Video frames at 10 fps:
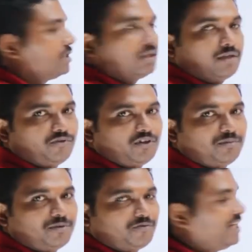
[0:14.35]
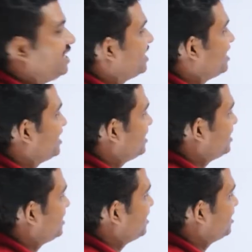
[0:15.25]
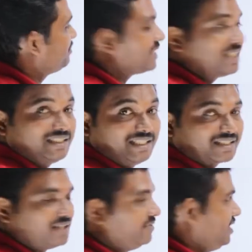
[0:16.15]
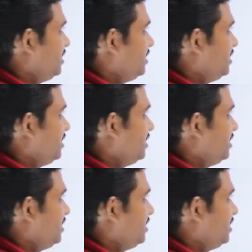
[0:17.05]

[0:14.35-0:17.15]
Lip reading: in the form of a bridge is given.